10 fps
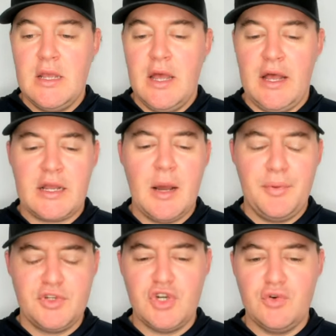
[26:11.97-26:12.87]
A
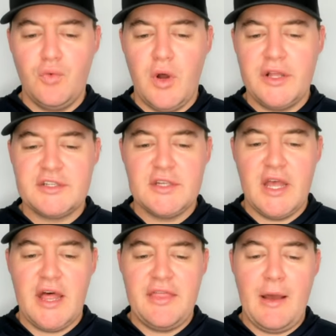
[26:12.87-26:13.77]
couple June ones
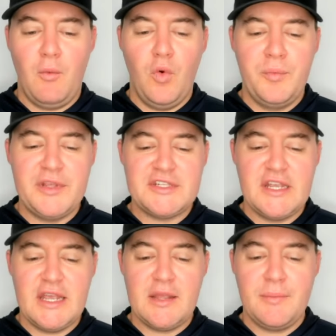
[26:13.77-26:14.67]
that we'll be
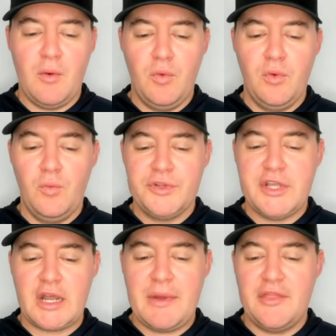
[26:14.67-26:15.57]
seeing, but we'll
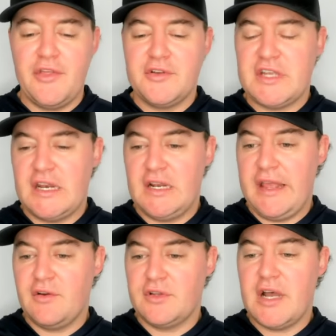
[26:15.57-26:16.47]
talk about those at a
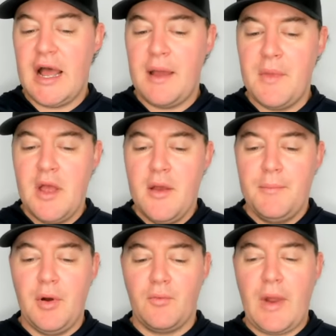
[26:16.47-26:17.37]
later time.
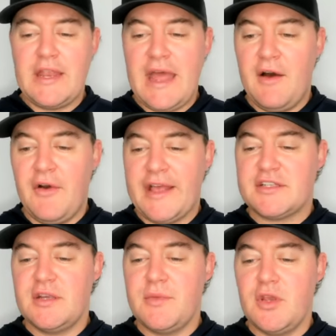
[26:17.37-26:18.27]
But right now,
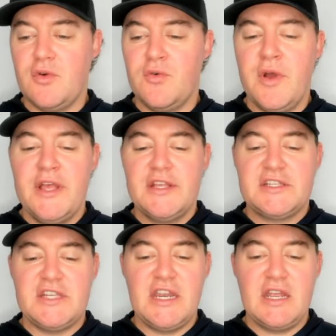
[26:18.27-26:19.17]
SMU
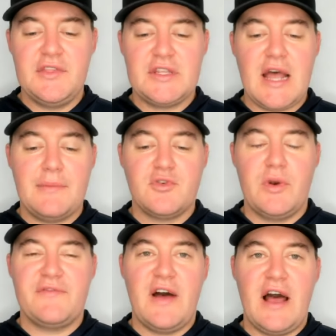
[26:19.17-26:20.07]
sitting in the top
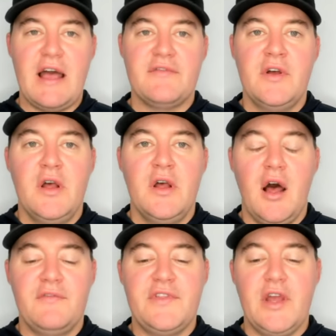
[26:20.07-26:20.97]
25
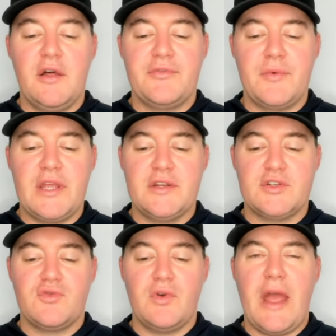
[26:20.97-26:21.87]
of the On3
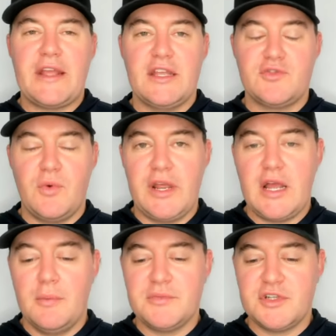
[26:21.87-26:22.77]
industry rankings when it
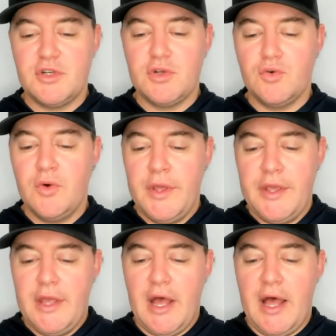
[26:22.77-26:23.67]
comes to
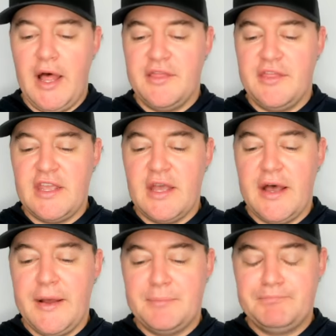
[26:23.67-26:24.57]

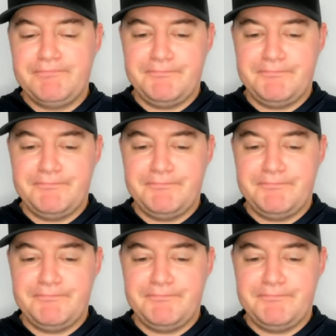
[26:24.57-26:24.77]
the